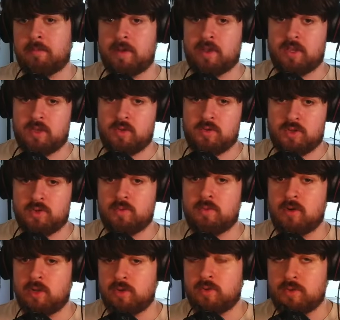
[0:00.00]
but you do
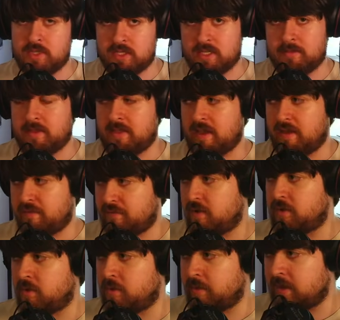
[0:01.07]
lose some of that
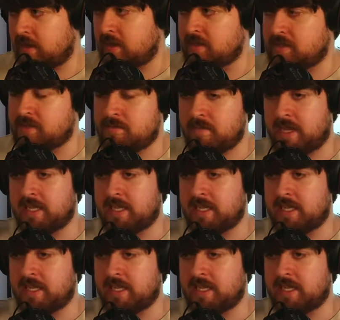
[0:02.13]
photorealism.